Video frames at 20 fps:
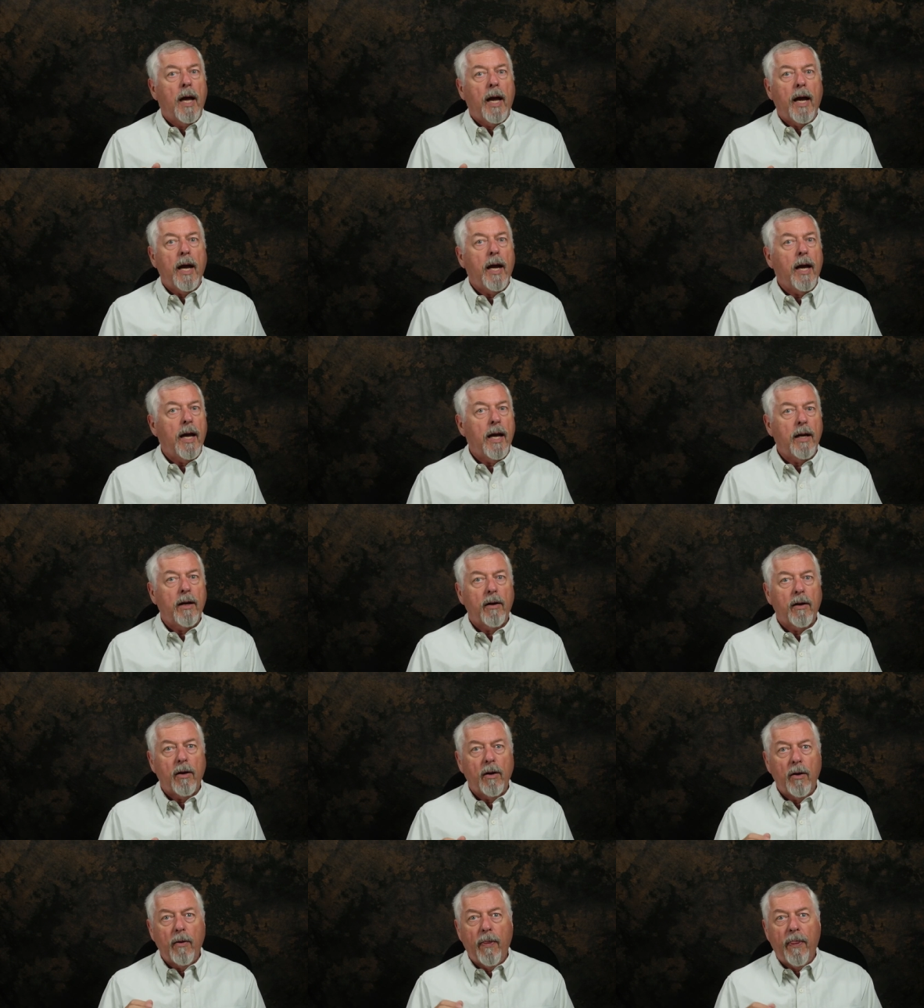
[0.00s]
And
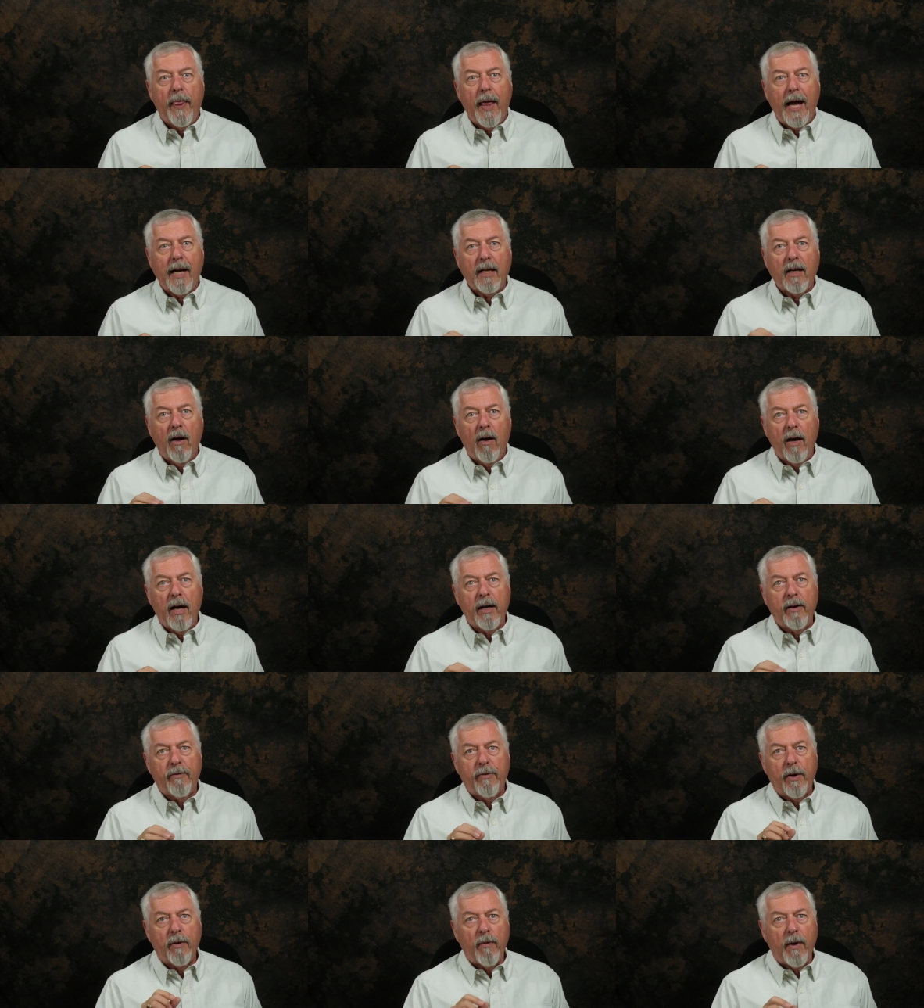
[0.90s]
that kind
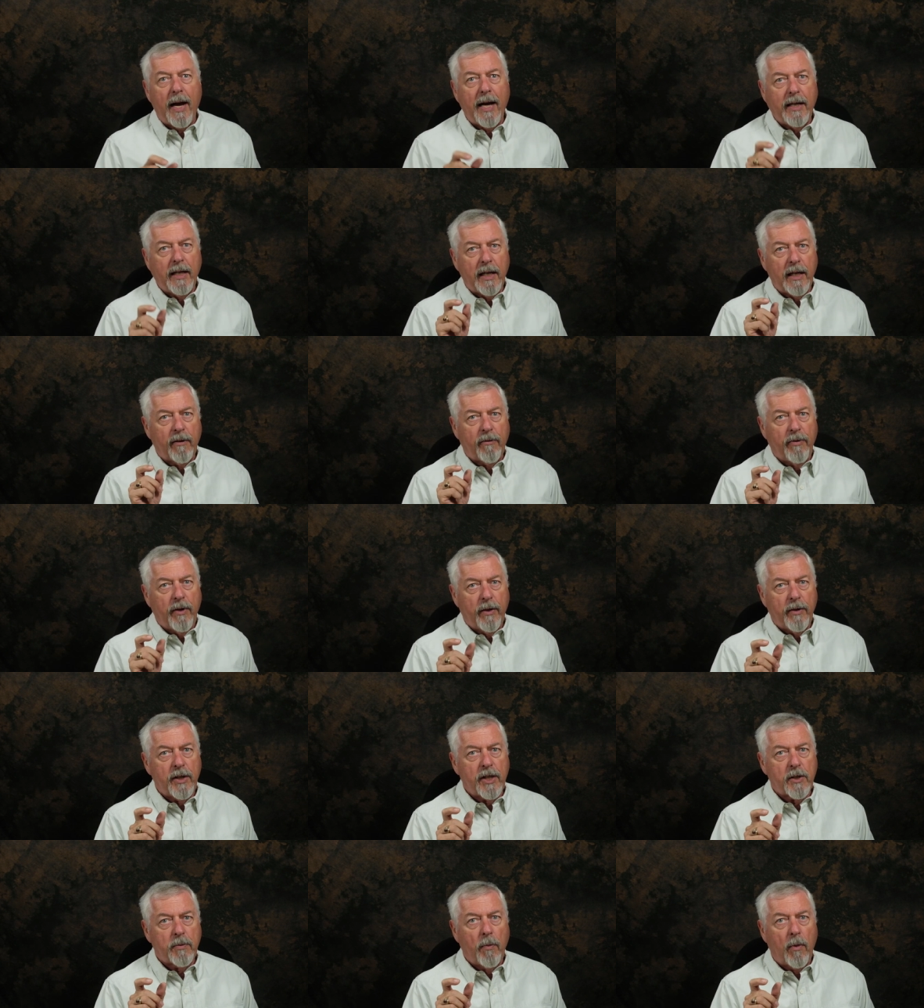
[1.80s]
of erratic,
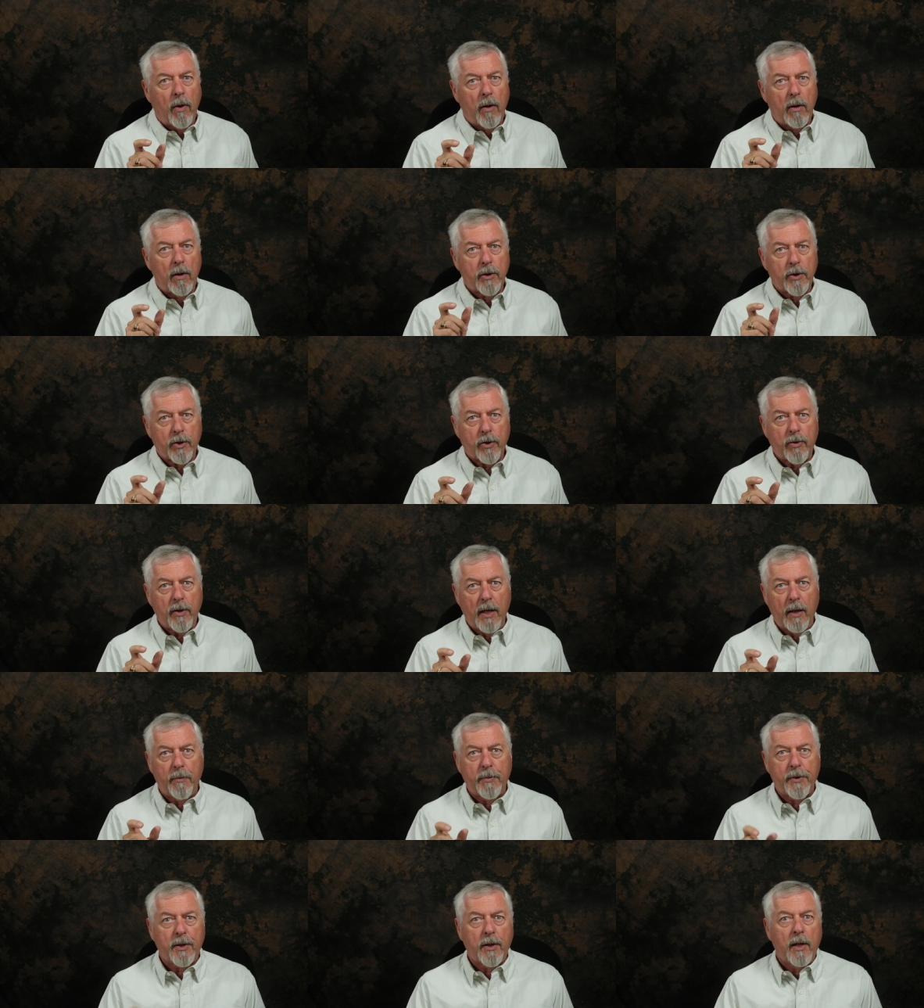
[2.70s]
very small
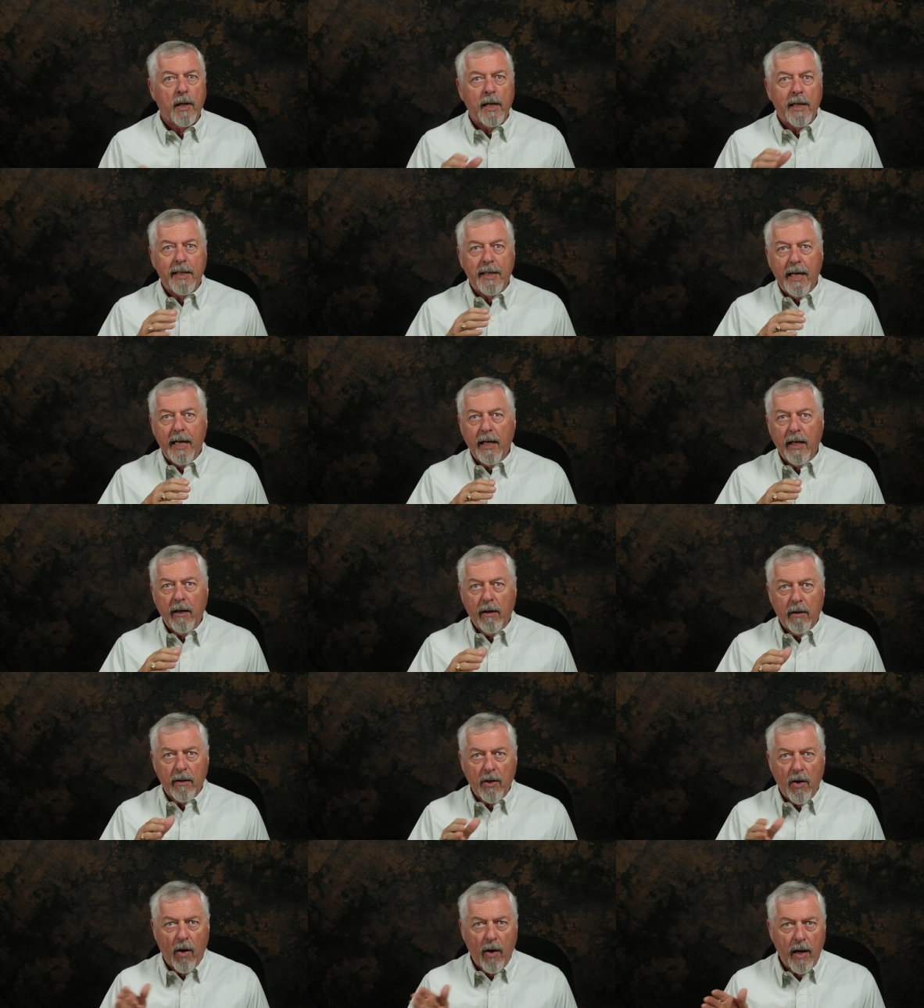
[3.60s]
strips, taking our
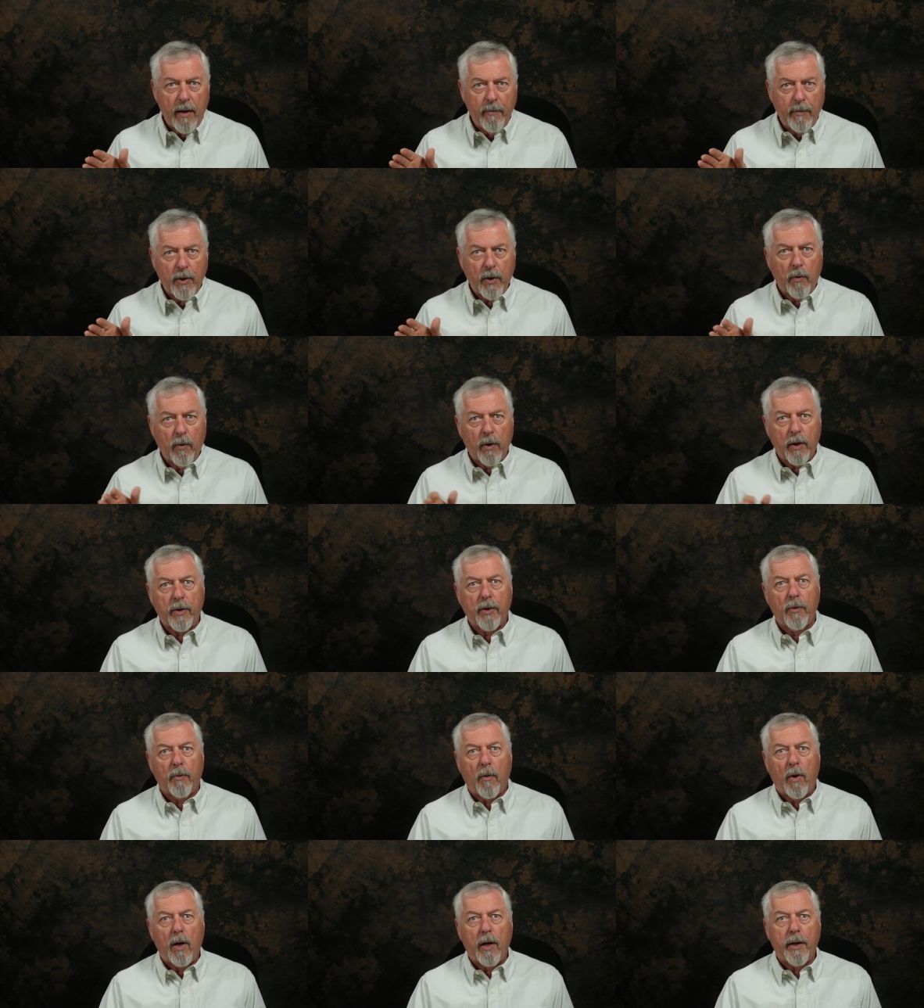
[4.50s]
time to work the
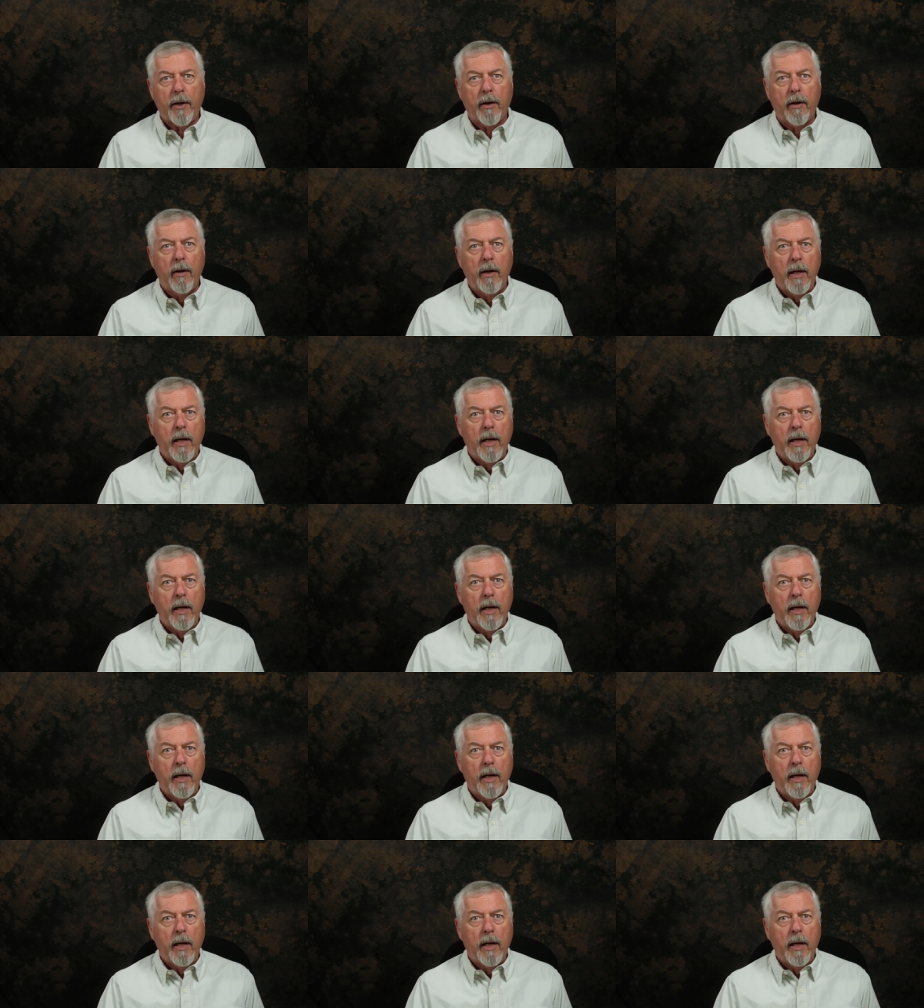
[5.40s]
water,